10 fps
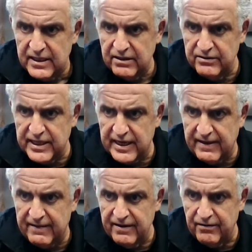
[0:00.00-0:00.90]
Okay,
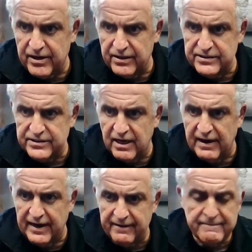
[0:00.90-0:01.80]
there it goes. All
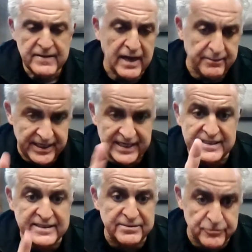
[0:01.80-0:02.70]
right. I'm going to get
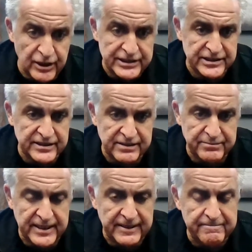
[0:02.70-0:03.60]
to some questions in a
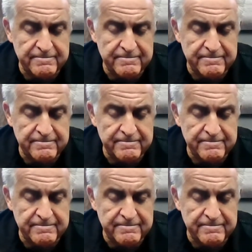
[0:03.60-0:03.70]
minute.